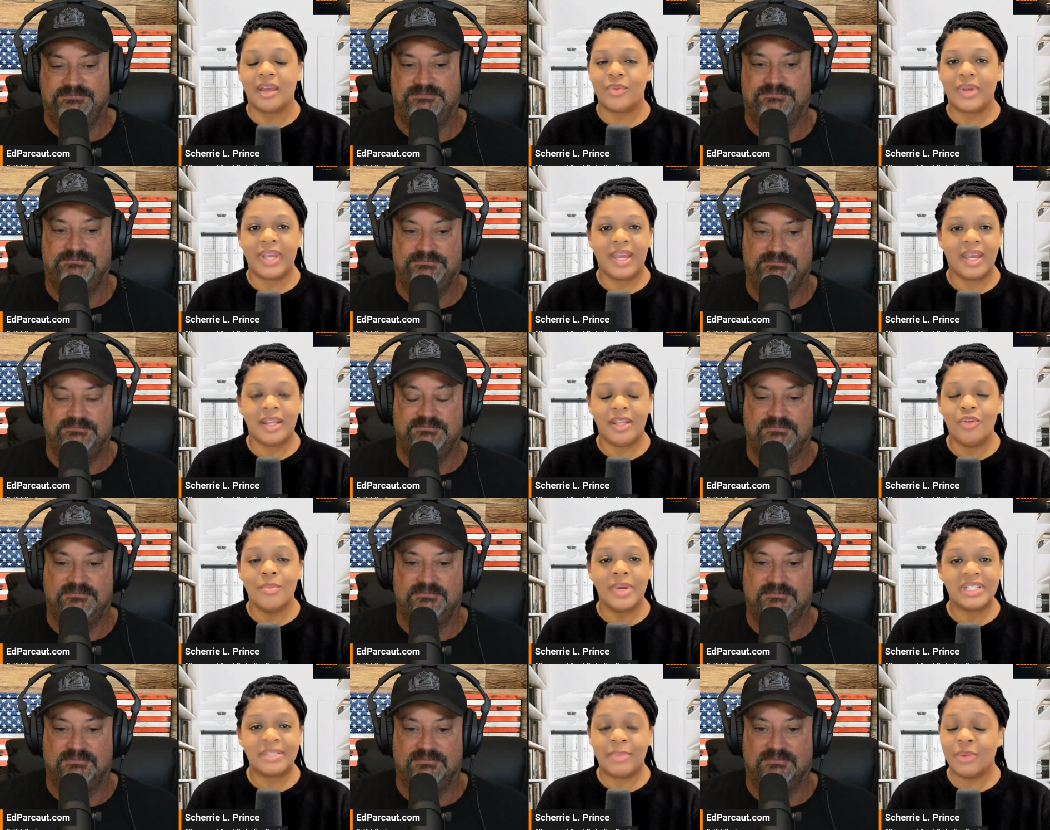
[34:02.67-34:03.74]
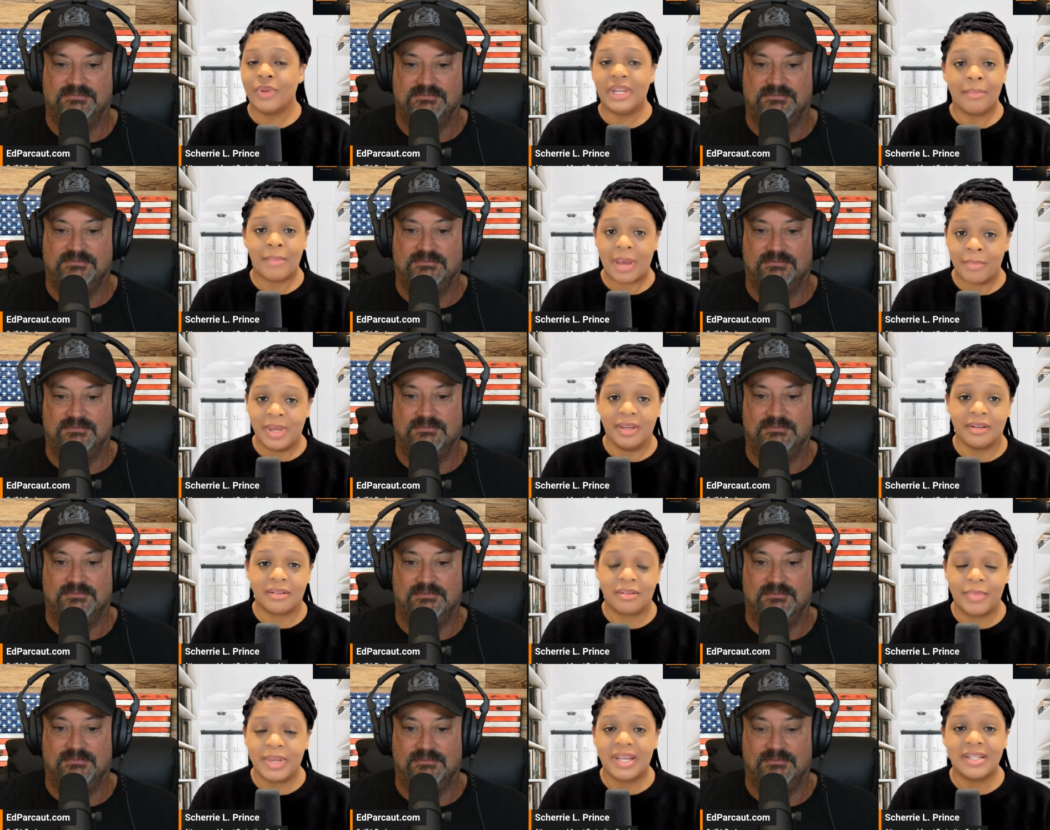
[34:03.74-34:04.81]
Speaker 1: Well, Ed, you must be reading my mail,
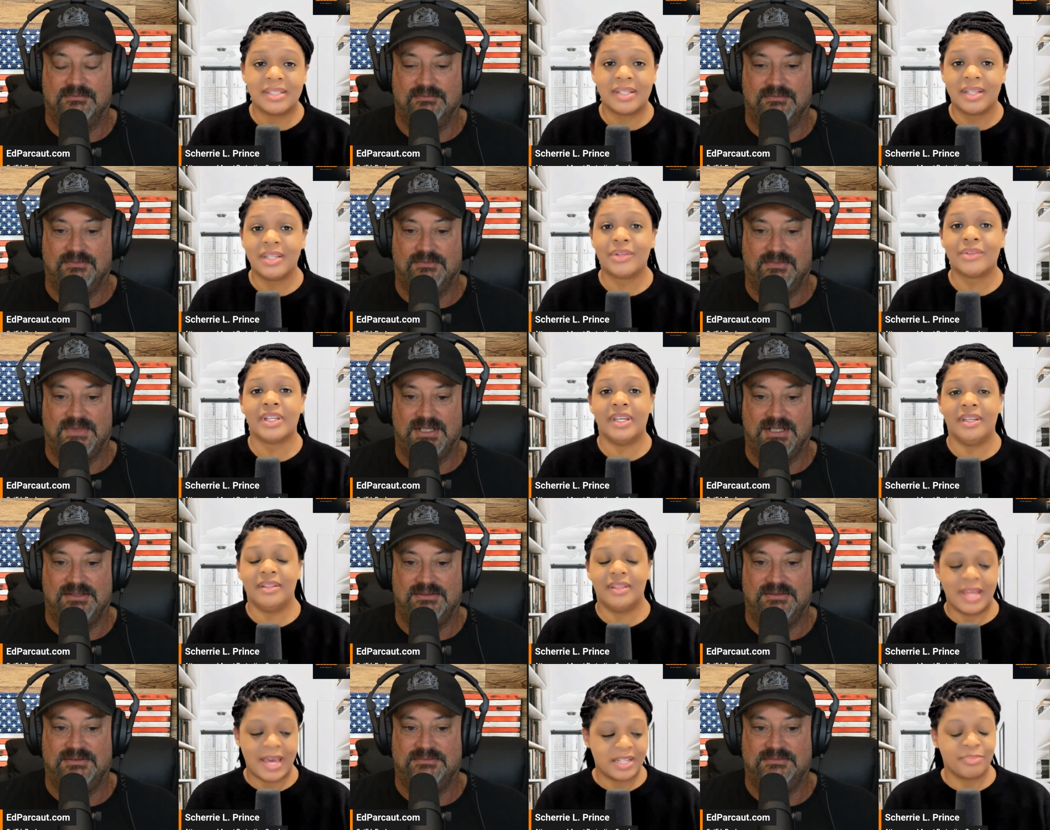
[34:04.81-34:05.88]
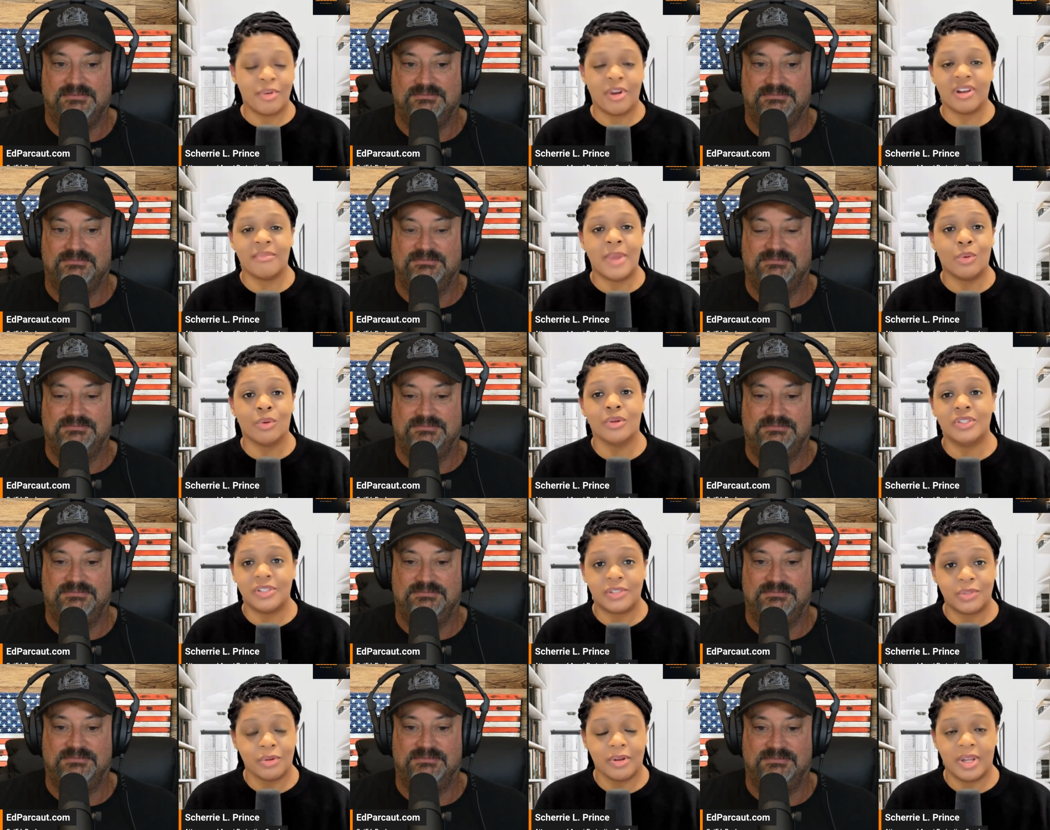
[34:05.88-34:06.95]
because literally that is part of my origin
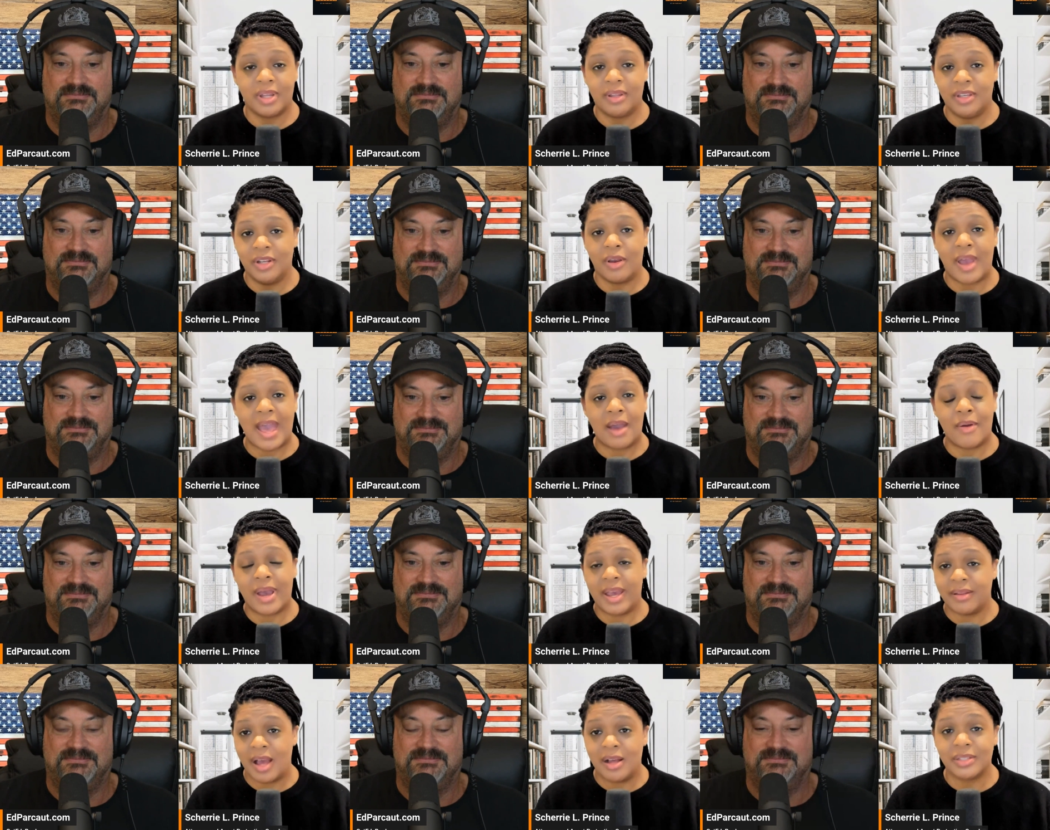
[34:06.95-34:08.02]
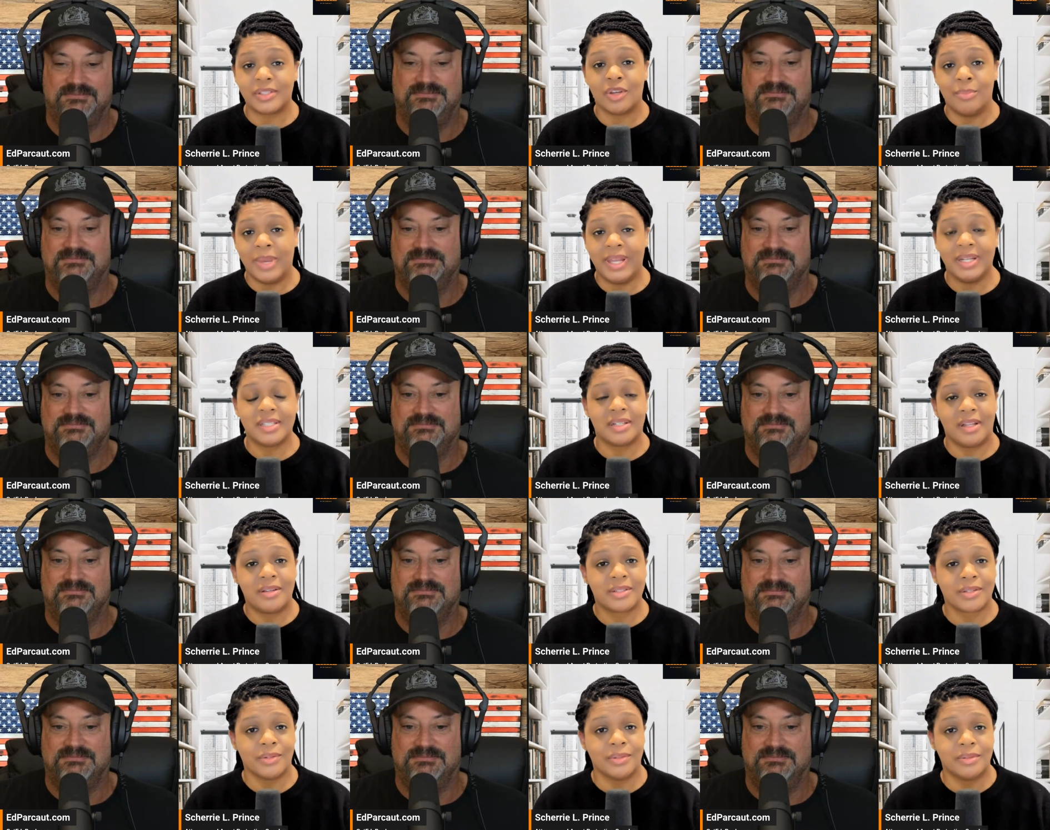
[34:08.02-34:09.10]
story. You know, how I also made it to law
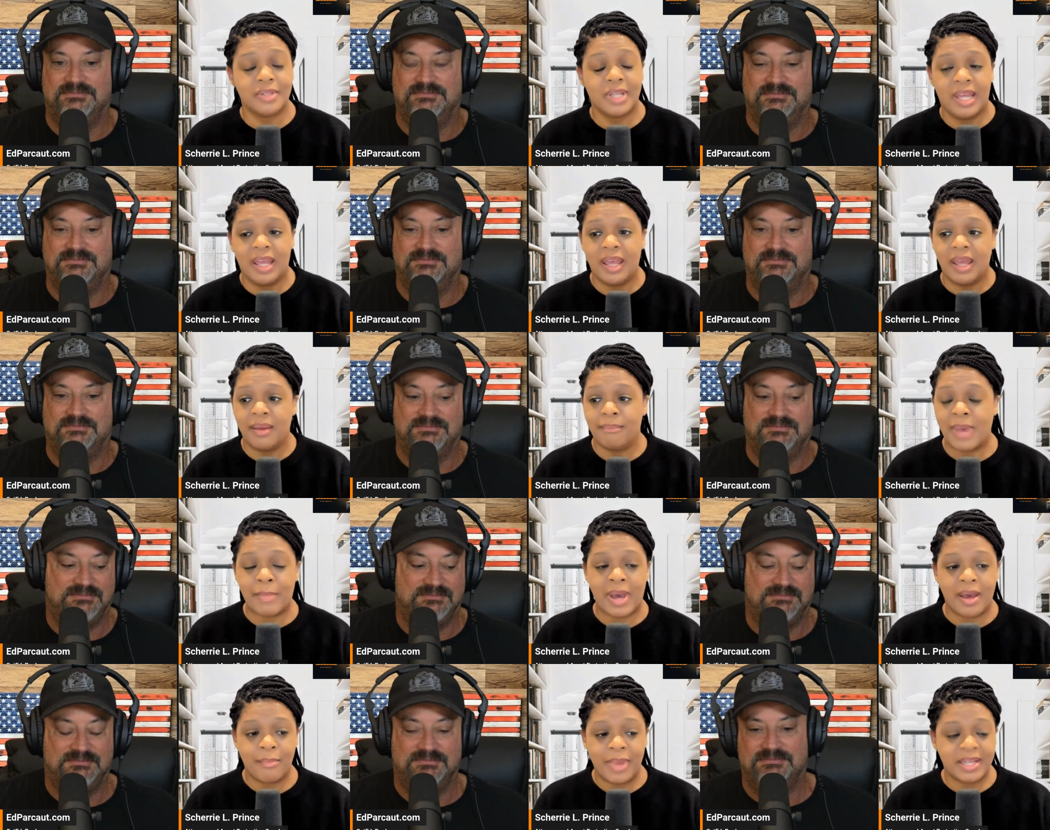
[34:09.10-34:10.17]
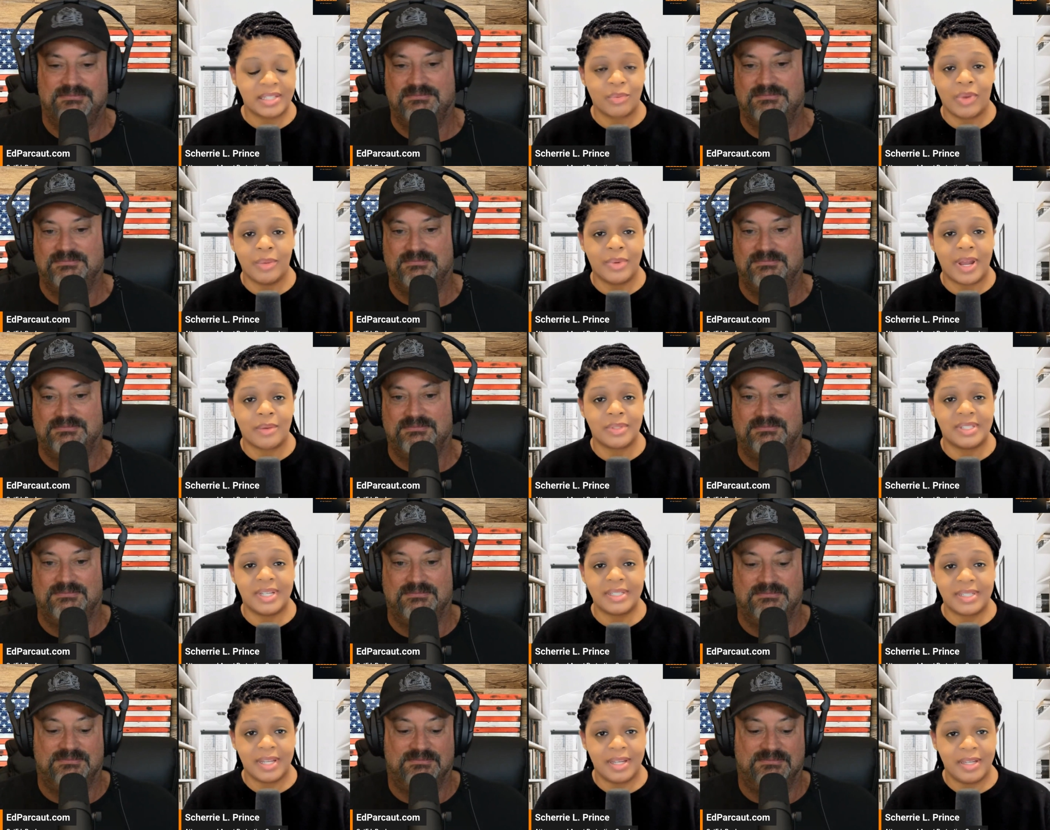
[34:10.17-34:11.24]
school. My mom passed away when I was
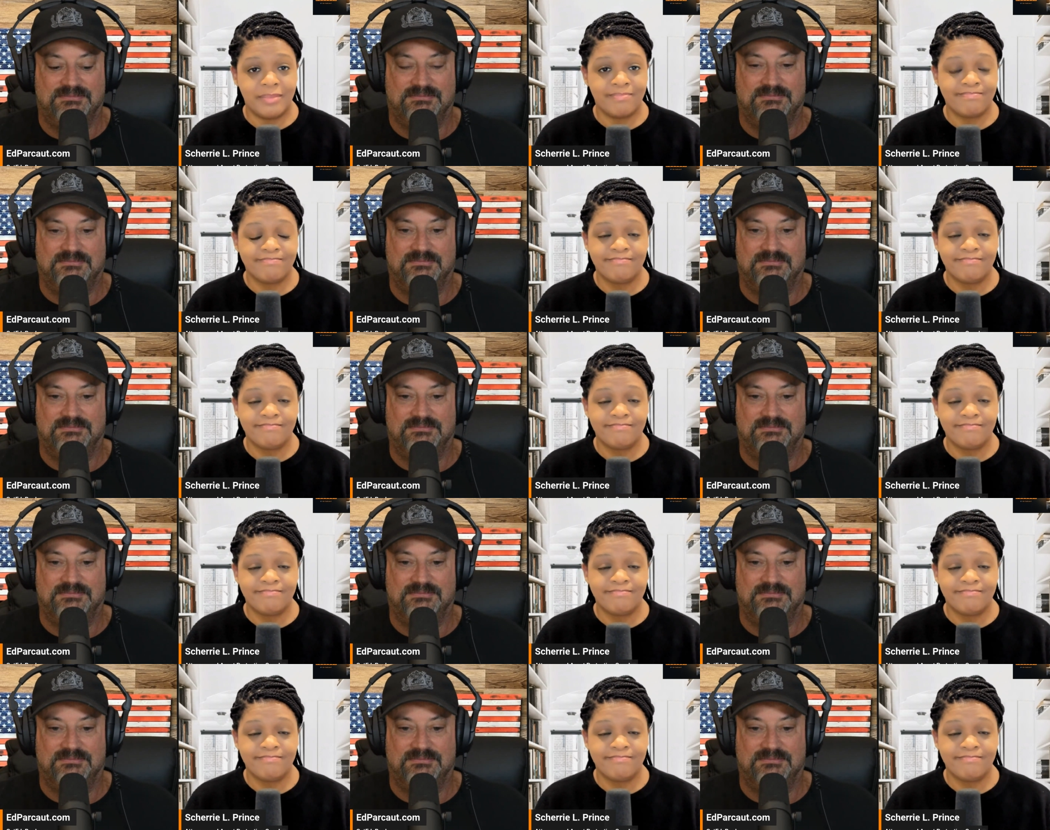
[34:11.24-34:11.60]
sixteen,